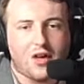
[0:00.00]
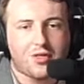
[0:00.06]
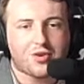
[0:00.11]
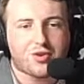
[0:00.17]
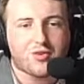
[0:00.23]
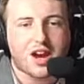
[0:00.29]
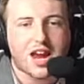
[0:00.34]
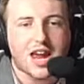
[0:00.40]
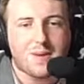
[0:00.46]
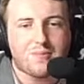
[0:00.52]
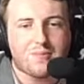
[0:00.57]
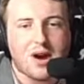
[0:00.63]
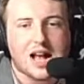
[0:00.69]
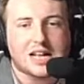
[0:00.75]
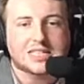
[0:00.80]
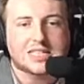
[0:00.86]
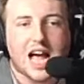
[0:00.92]
3
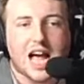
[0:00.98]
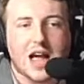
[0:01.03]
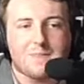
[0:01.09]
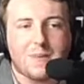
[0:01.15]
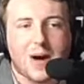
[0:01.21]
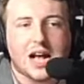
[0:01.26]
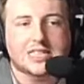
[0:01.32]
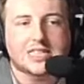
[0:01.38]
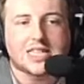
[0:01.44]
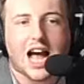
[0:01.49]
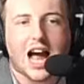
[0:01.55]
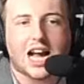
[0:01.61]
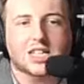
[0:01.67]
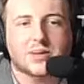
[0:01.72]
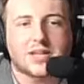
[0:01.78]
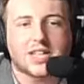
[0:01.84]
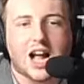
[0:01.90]
abreast, side by side
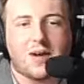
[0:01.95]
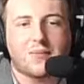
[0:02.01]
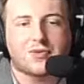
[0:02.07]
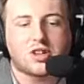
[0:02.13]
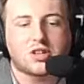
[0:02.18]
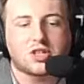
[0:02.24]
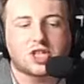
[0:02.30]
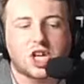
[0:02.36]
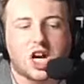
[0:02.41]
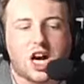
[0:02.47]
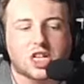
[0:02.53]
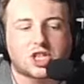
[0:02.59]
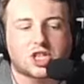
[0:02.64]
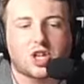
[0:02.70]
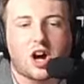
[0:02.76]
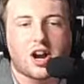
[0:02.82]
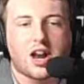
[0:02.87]
as we come through
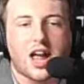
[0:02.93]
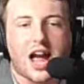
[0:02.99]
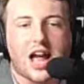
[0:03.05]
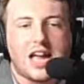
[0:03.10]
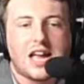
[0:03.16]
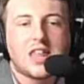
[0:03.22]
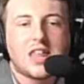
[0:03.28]
Church Corner.